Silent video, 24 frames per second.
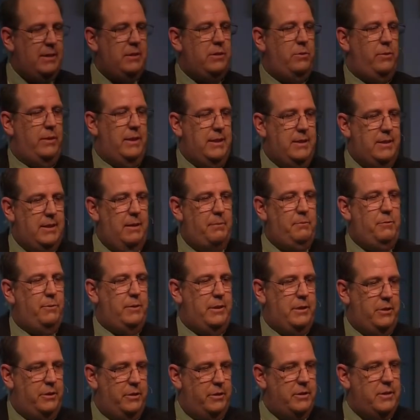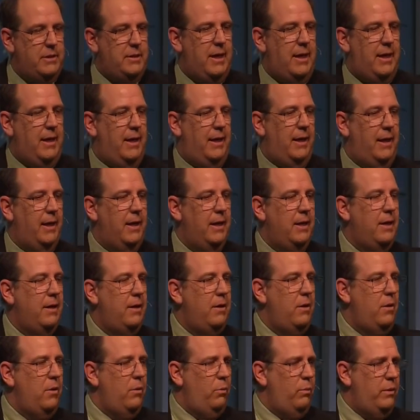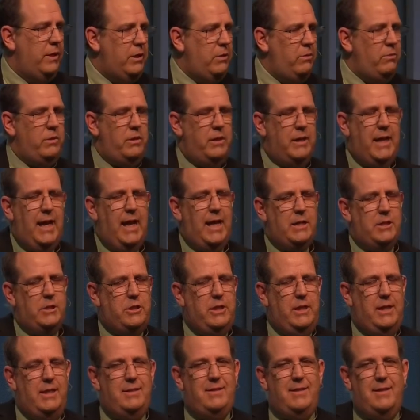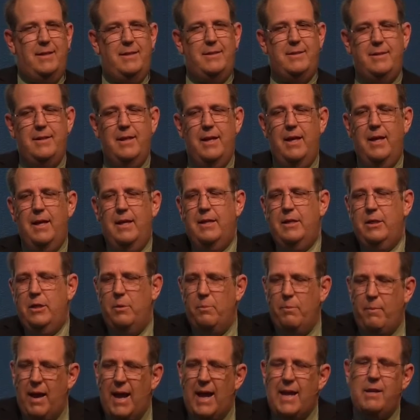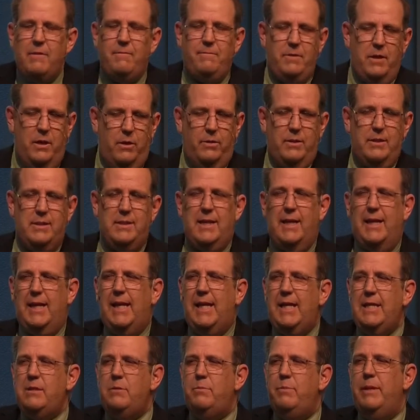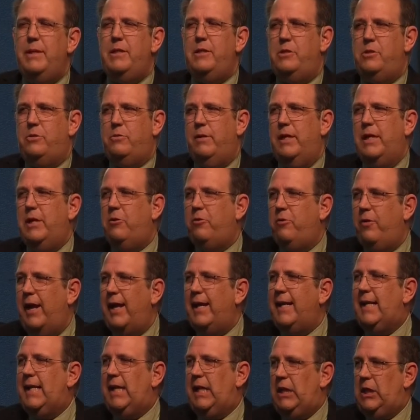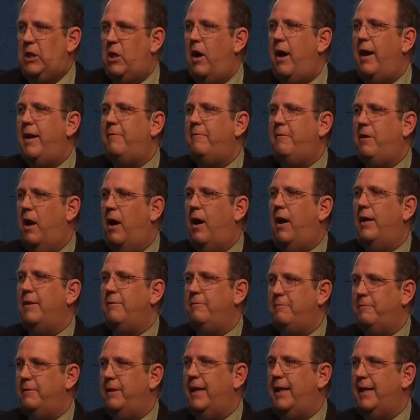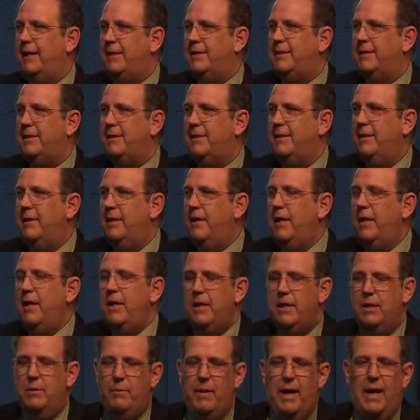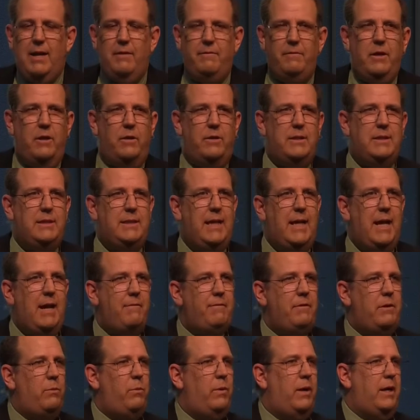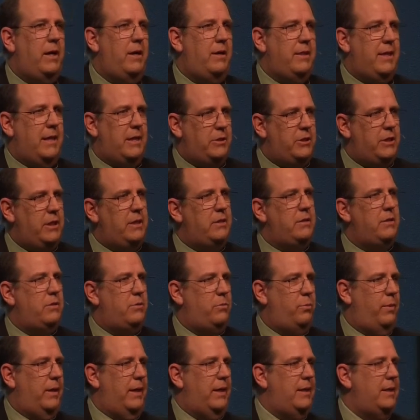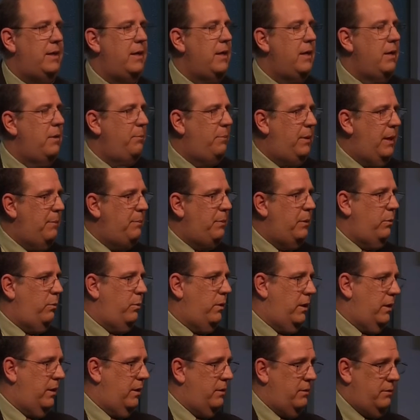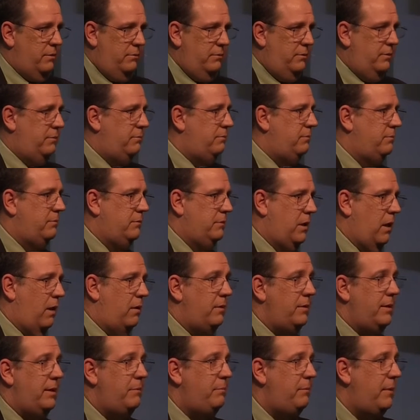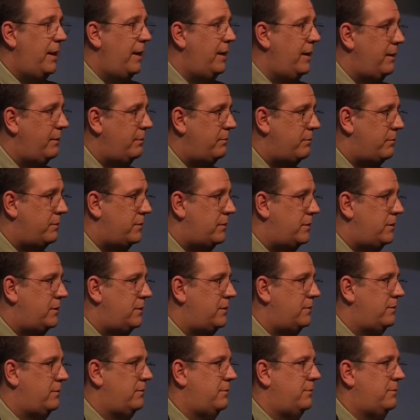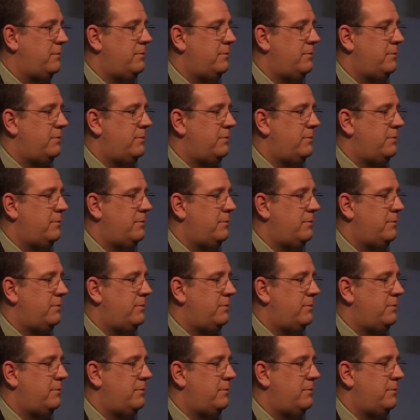has to accept what you're saying. When you look at Jesus, you might have noticed that his ministry created a lot of conflict. You might have noticed that everywhere that Jesus went, people were calling him names,